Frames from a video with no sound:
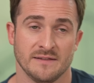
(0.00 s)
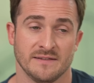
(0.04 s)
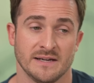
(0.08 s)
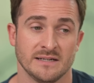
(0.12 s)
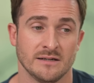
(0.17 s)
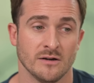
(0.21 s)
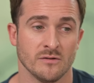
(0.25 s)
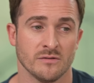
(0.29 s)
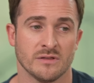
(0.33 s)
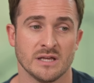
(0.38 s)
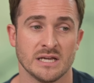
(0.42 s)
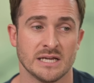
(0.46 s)
And they
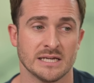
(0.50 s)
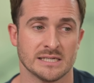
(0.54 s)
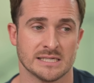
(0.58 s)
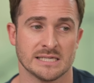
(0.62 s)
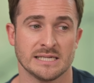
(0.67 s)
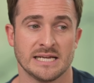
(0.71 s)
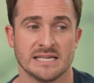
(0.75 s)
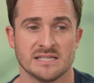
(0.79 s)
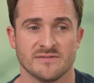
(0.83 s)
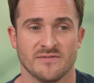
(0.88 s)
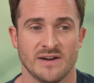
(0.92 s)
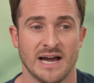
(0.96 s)
don't think it's
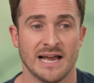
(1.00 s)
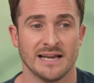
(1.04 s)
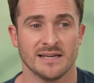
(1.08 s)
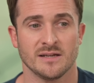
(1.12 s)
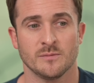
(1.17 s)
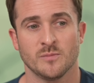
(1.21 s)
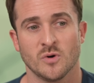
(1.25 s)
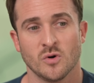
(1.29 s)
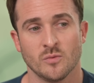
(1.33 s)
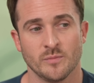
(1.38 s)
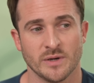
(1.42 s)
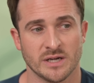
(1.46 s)
less
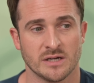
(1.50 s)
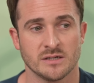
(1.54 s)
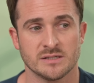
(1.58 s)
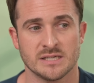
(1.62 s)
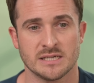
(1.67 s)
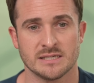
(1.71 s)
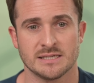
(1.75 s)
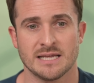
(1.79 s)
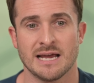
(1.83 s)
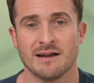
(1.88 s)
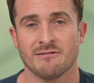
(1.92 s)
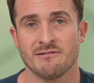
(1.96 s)
valuable because
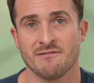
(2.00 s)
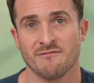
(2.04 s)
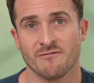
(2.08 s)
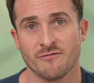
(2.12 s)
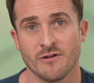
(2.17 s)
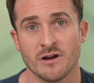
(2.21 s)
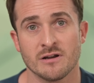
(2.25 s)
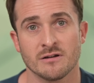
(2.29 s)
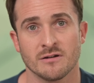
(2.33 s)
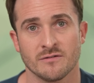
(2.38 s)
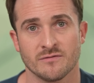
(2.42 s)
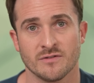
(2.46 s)
it's there in
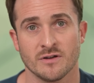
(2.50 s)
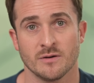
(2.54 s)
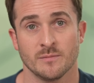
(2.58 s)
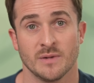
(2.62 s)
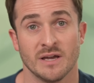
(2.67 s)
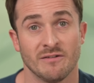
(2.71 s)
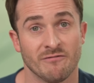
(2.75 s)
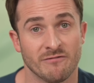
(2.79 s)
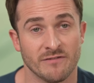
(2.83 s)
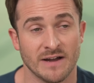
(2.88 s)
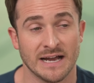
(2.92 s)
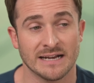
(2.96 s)
front of them.
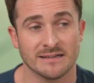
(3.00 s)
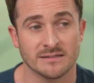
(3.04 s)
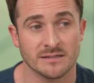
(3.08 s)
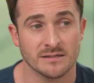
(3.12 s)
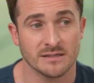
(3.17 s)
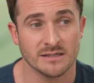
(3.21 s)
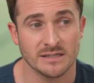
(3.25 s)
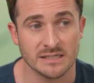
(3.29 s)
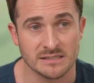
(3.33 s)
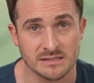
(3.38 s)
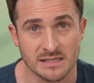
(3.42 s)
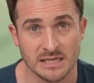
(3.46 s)
In fact,
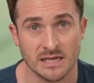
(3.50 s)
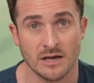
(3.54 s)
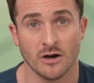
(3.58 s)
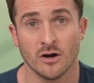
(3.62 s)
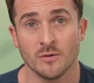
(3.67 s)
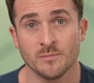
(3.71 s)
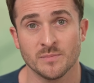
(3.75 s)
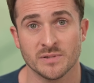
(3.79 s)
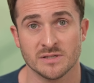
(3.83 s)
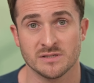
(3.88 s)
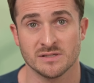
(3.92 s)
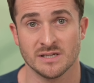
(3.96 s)
it's the
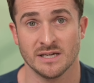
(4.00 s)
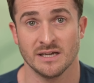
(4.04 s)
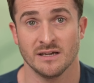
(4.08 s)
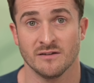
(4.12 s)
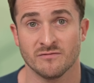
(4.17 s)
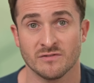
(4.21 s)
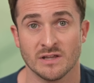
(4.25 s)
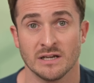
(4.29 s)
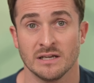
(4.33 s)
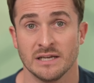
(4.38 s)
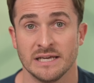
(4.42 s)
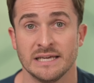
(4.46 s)
opposite.
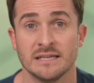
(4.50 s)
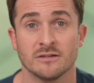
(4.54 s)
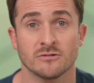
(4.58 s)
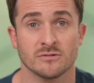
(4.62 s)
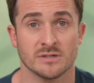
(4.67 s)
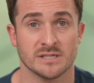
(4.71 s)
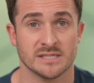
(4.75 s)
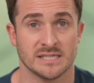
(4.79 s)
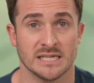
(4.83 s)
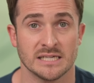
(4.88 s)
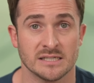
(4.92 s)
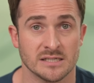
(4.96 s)
If the leader
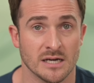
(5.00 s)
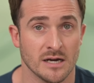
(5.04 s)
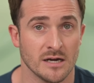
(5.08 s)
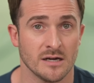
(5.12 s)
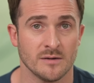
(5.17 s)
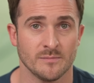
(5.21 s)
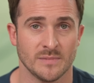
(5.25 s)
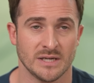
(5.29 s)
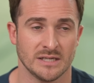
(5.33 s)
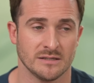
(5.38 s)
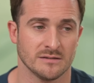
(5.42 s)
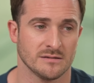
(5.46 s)
has determined,
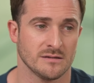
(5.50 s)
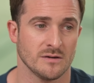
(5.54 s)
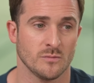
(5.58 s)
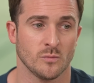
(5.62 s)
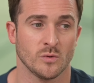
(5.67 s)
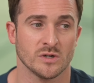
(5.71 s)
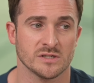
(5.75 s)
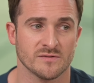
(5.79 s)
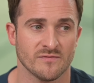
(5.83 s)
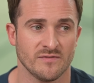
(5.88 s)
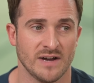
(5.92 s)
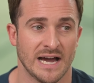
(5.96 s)
determined that
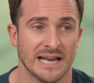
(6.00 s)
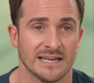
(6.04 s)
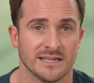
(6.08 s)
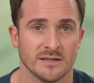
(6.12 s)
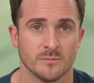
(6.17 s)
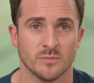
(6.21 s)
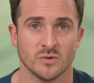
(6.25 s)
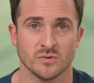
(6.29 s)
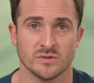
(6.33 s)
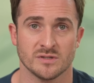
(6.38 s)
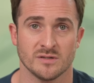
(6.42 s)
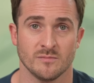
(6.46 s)
what's
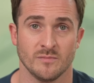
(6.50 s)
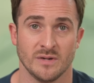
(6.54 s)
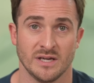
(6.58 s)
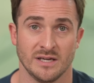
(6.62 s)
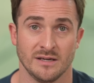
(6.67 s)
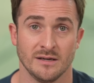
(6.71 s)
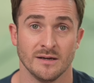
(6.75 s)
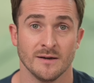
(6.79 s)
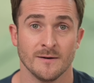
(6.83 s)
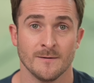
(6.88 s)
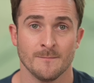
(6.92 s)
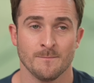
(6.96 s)
valuable to
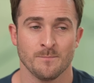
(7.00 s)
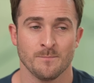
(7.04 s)
me